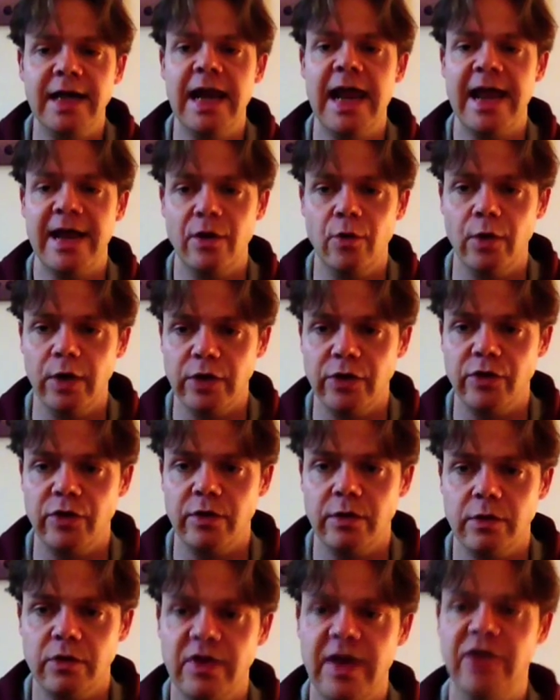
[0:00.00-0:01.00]
a
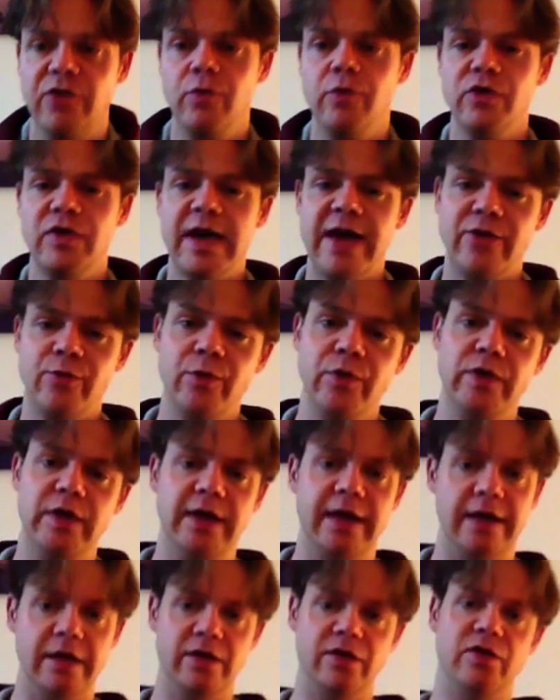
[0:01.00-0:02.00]
language, because that's what jazz
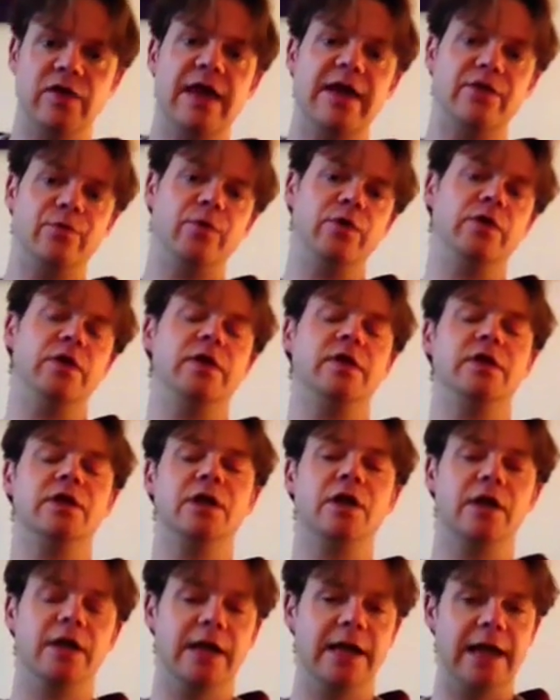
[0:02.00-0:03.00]
music is. Jazz music is
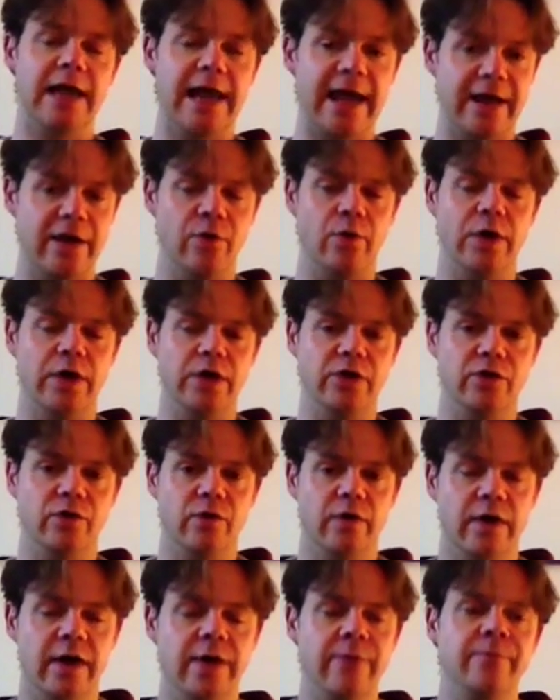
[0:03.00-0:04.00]
learning a language,
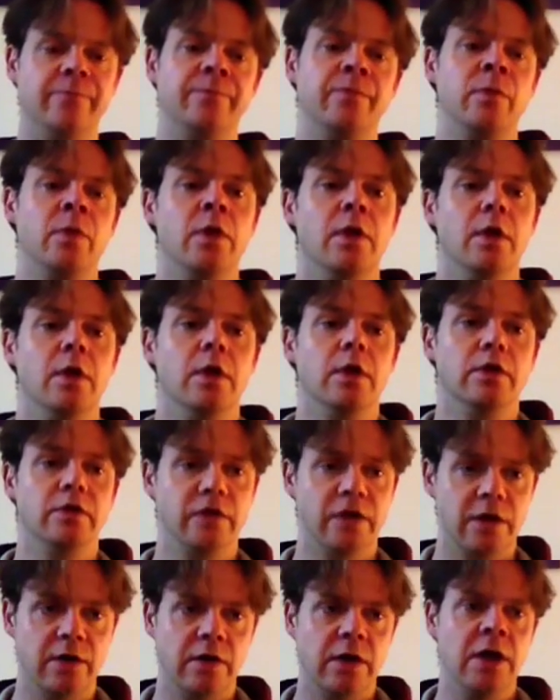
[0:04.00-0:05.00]
right?
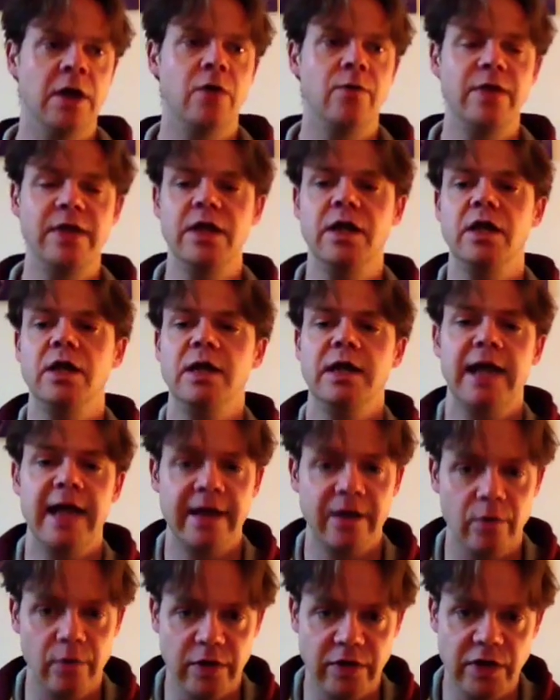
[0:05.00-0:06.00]
So, you know, when you learn a
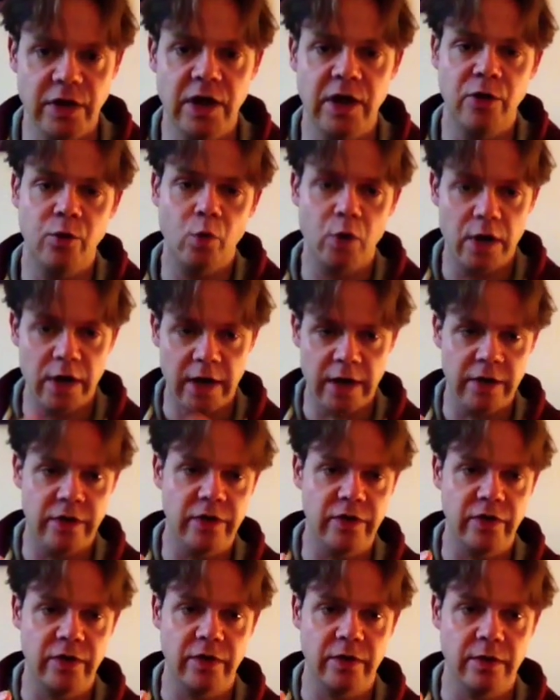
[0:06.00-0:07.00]
language, you learn
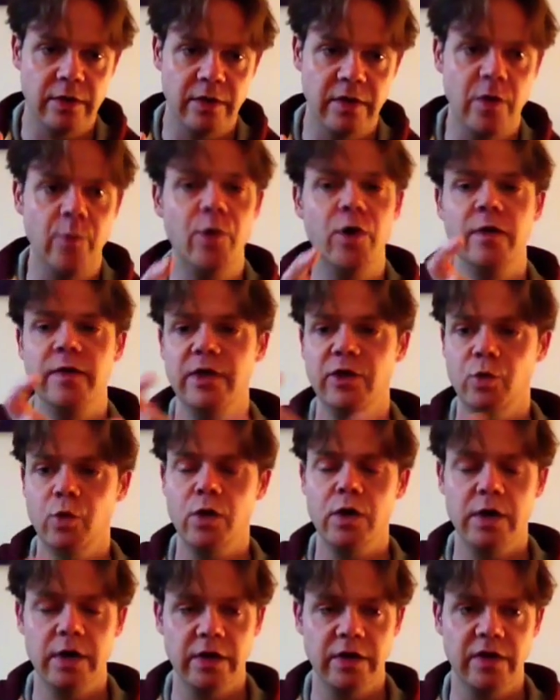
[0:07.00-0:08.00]
words, and you put these
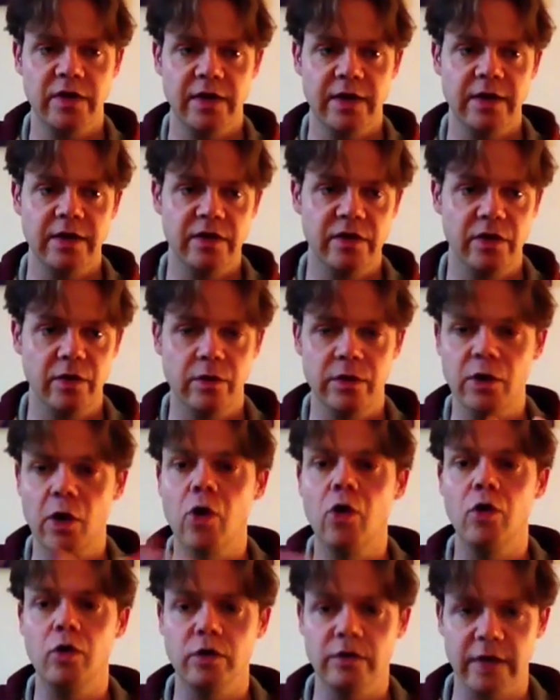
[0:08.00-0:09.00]
words into an
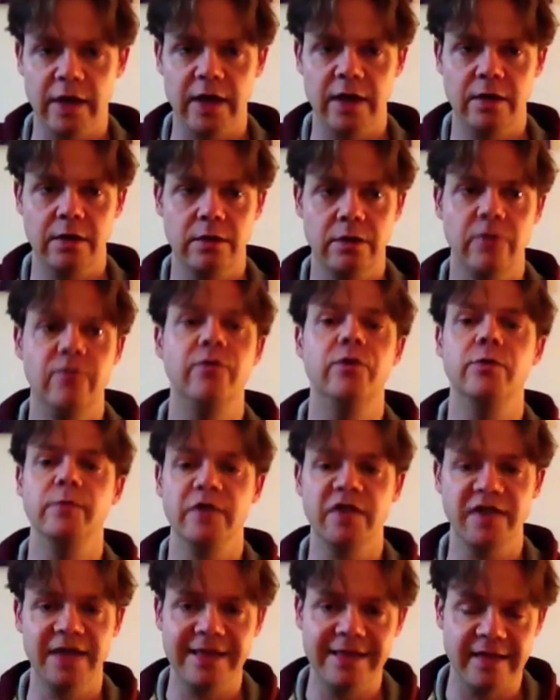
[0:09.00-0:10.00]
order to form the
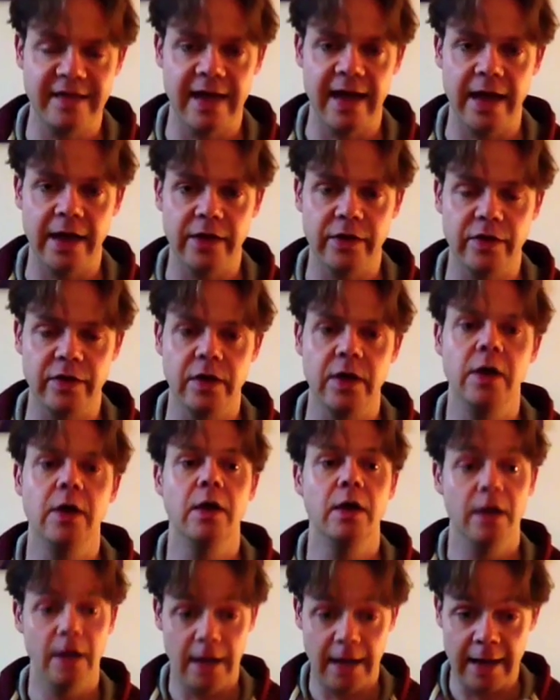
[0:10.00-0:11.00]
syntax,
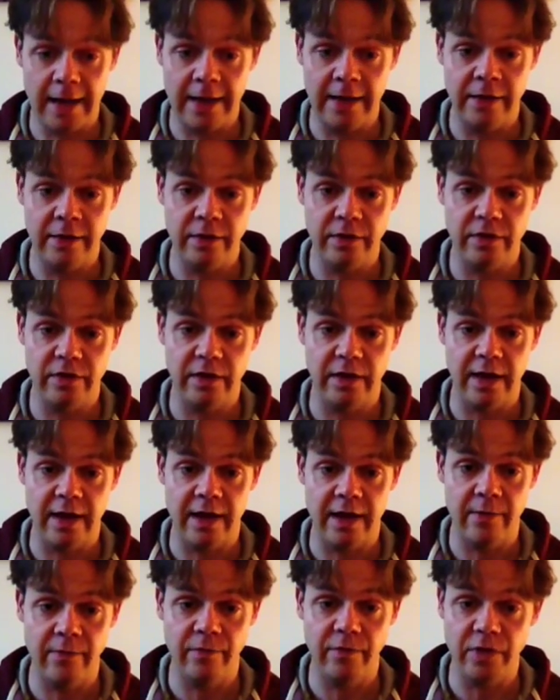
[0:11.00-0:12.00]
and
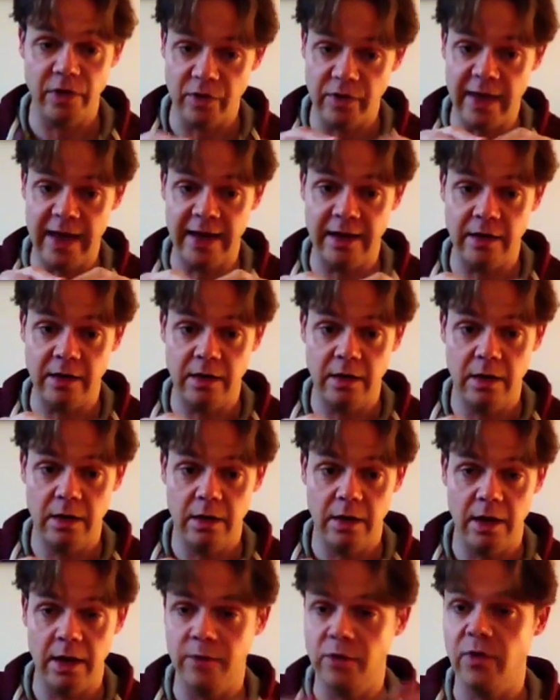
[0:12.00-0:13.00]
you then
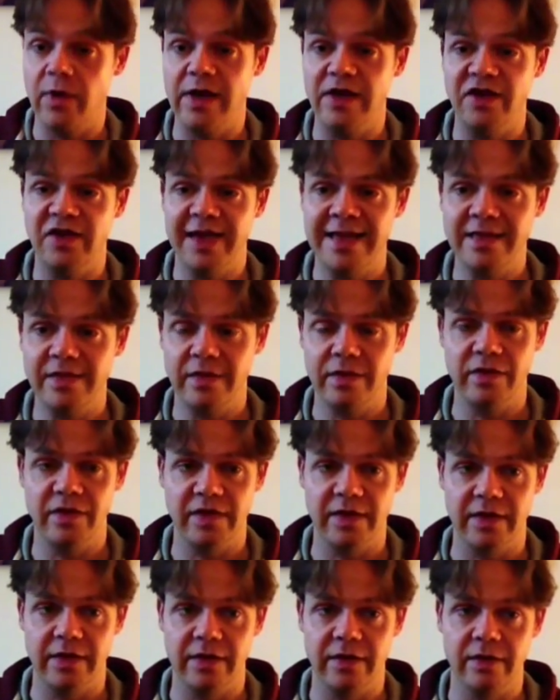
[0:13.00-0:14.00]
create
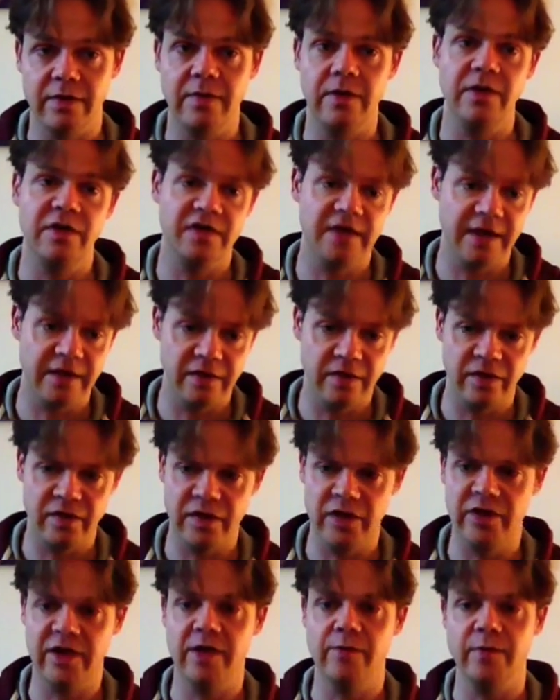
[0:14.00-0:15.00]
sentences, and these
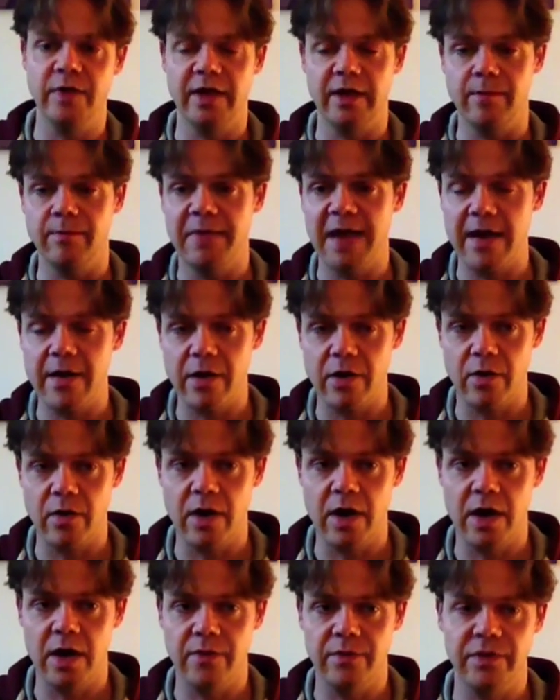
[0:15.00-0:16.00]
sentences can become
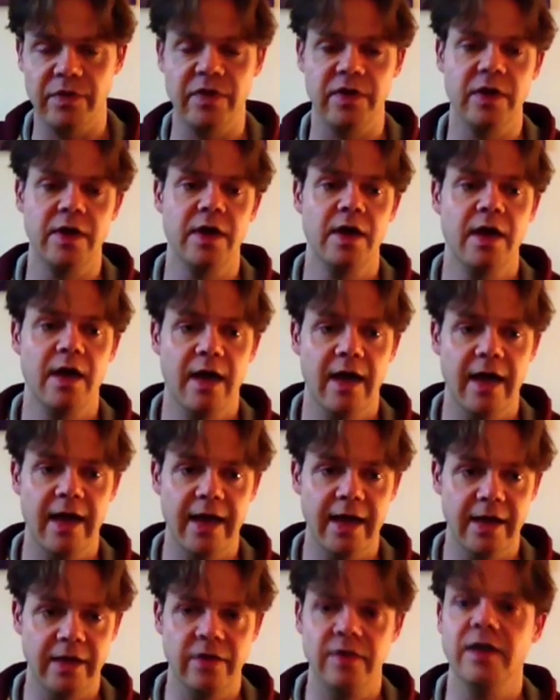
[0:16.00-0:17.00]
paragraphs,
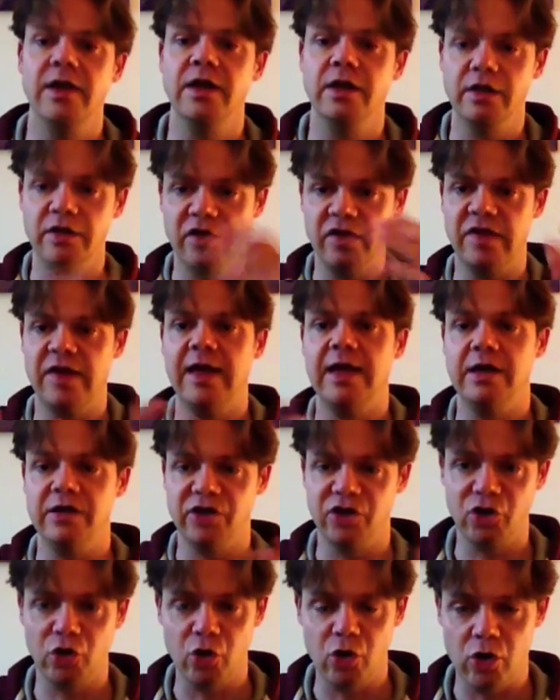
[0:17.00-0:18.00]
and then you can tell a
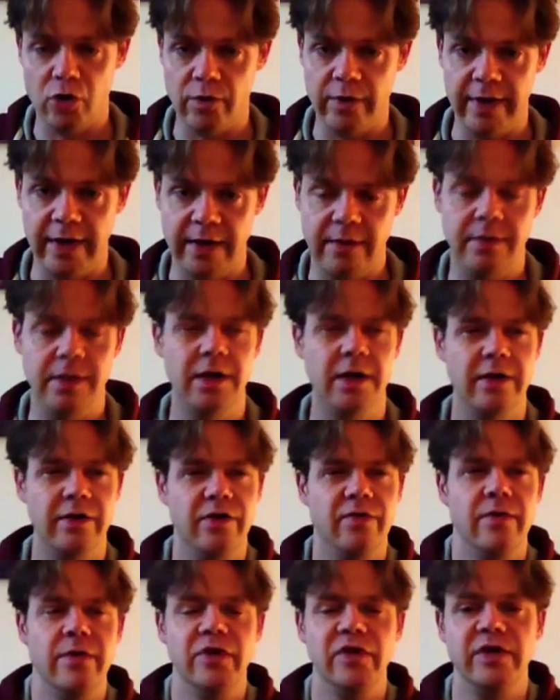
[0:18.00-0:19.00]
story. You know,
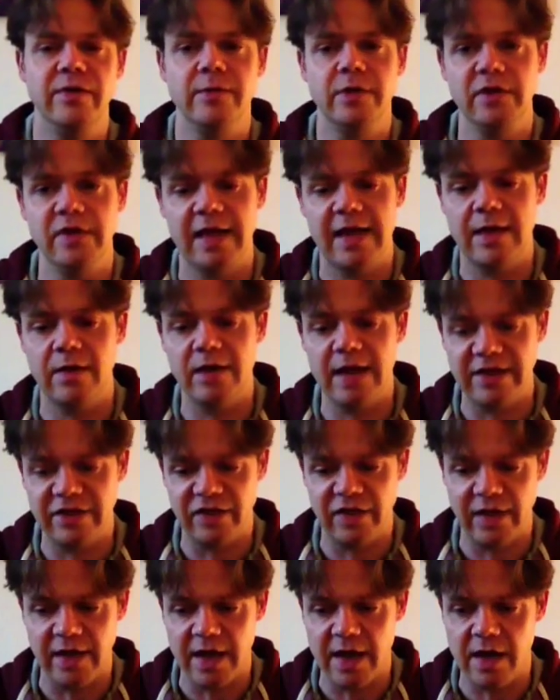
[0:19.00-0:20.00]
it's very similar to how
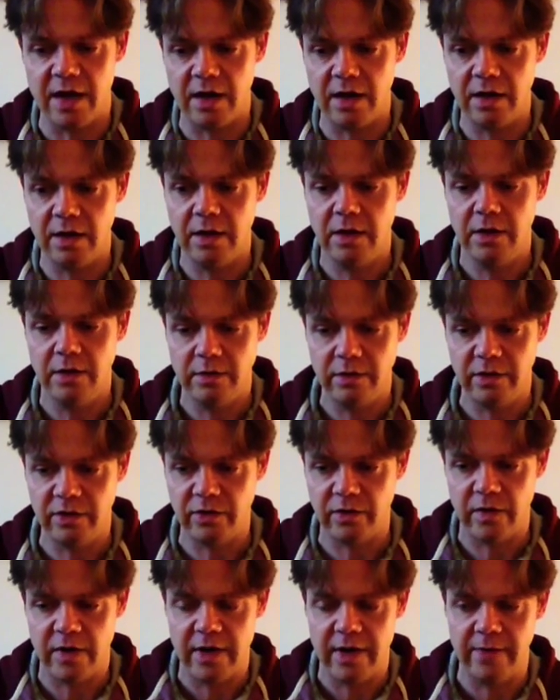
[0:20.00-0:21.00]
Lester Young
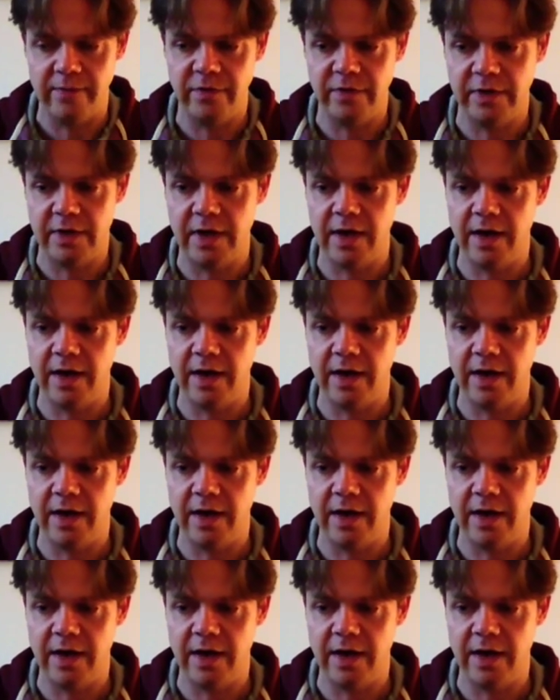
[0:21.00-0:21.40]
described